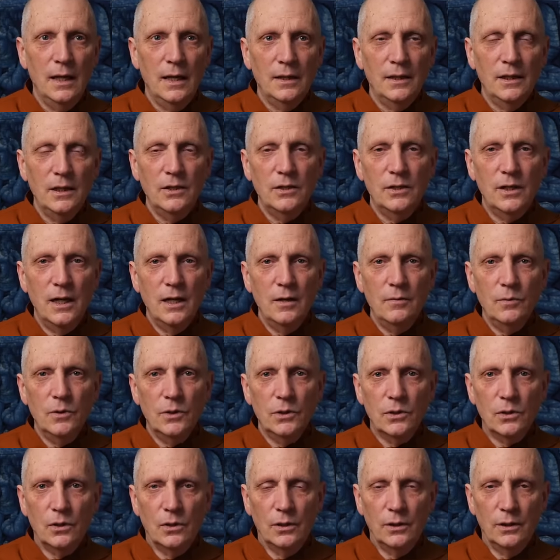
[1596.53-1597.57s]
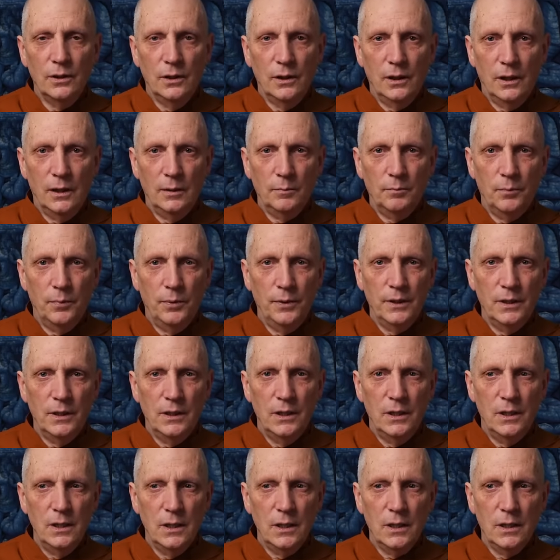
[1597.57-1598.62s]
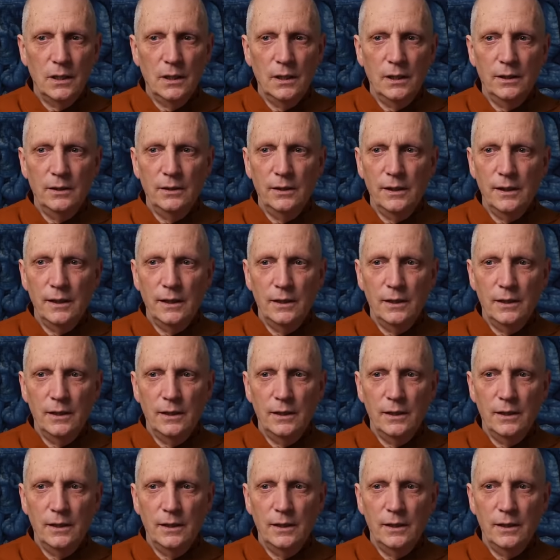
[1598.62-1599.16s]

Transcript: These devas are not particularly